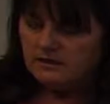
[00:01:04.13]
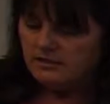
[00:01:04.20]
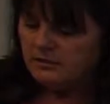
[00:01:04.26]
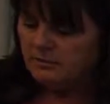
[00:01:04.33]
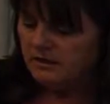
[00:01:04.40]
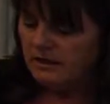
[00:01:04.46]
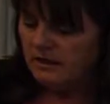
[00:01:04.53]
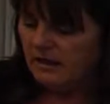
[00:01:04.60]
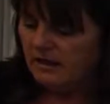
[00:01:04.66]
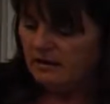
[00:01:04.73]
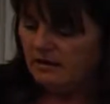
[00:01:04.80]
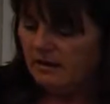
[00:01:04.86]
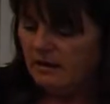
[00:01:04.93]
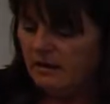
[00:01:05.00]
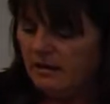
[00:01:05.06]
To
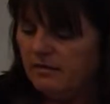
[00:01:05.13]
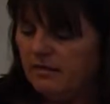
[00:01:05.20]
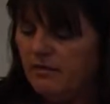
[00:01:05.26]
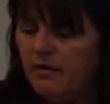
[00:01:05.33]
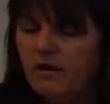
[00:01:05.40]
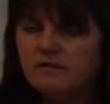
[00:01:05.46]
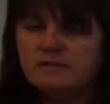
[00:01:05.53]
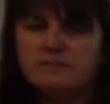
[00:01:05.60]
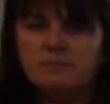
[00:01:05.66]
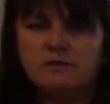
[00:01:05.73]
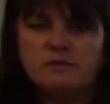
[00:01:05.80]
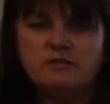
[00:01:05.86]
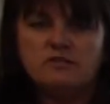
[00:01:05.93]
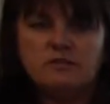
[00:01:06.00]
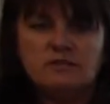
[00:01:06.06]
begin, there are some
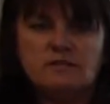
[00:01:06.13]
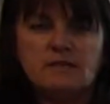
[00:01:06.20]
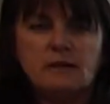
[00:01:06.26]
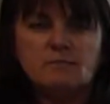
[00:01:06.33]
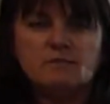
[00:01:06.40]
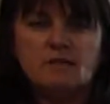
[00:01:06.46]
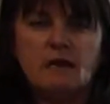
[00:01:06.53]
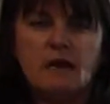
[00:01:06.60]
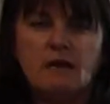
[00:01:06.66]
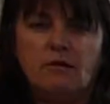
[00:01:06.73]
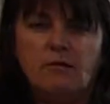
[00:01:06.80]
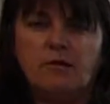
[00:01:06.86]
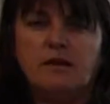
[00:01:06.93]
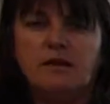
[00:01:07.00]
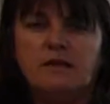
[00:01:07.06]
initial steps that any
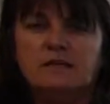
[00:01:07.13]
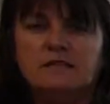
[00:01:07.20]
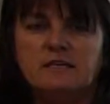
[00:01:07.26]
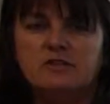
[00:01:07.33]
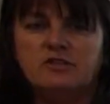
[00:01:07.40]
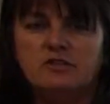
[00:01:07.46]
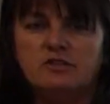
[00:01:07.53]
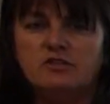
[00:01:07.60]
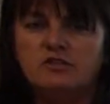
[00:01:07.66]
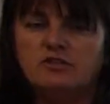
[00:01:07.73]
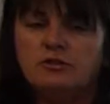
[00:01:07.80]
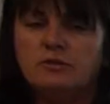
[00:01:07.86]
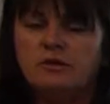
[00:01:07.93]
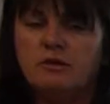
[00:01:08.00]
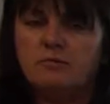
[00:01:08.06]
organization
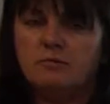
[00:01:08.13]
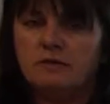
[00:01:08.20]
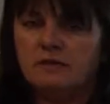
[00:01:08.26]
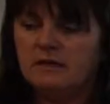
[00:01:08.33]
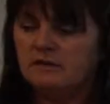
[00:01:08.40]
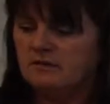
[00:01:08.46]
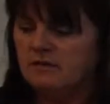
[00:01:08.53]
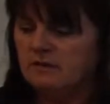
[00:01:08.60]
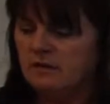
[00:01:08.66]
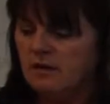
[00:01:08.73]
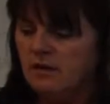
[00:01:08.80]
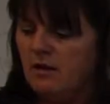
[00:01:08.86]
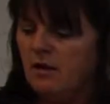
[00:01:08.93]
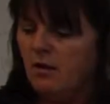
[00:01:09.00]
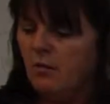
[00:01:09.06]
should complete
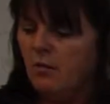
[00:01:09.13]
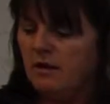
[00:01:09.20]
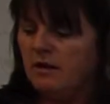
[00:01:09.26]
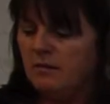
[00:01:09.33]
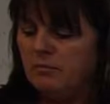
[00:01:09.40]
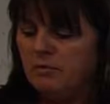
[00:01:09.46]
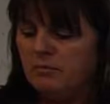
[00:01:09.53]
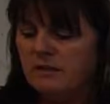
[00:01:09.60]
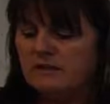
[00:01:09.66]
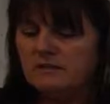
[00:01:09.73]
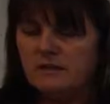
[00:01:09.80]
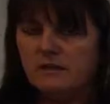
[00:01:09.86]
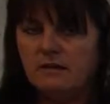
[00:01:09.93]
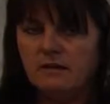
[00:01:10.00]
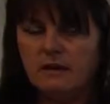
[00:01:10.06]
when
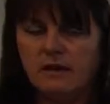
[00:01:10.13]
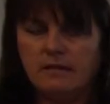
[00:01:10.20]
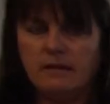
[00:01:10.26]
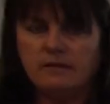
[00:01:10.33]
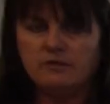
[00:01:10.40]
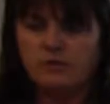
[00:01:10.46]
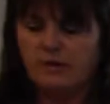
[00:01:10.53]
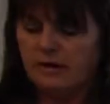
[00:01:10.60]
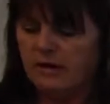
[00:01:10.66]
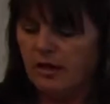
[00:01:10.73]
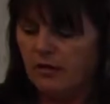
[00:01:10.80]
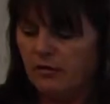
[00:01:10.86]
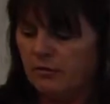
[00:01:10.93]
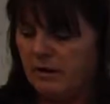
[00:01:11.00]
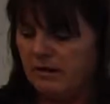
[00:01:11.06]
implementing an electronic
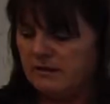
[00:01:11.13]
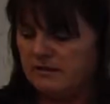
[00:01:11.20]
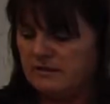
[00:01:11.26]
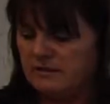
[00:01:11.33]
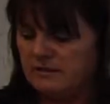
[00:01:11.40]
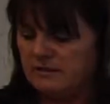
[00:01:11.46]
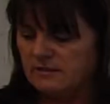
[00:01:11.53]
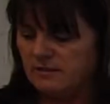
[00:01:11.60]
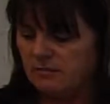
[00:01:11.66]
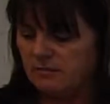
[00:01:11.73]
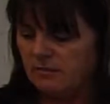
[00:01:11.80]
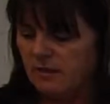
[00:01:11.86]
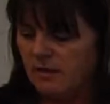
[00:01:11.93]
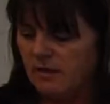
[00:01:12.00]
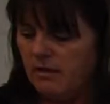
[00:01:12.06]
health record system.
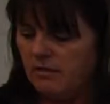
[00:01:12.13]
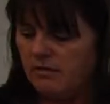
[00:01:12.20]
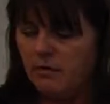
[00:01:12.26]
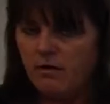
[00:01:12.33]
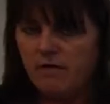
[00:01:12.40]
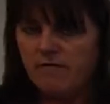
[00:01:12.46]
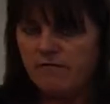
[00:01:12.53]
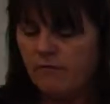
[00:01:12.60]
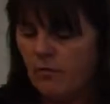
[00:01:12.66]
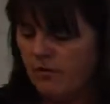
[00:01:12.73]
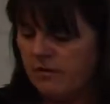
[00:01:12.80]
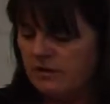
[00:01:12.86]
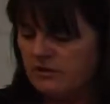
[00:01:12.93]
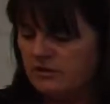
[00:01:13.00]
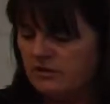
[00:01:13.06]
There are
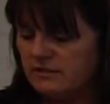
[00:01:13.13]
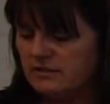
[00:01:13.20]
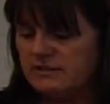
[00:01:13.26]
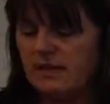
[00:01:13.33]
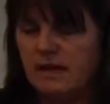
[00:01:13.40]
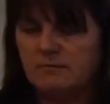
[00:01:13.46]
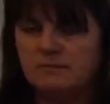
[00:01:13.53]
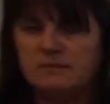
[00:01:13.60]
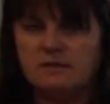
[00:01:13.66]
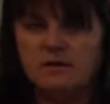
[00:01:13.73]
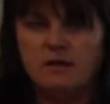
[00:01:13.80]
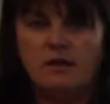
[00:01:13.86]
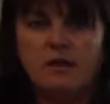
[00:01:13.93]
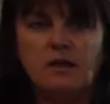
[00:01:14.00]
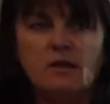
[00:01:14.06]
4 initial
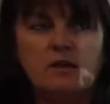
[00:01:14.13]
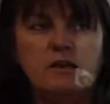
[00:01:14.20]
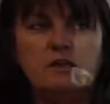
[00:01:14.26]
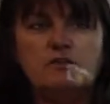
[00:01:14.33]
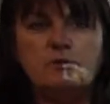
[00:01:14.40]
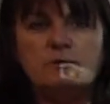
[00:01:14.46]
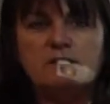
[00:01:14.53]
steps. You need to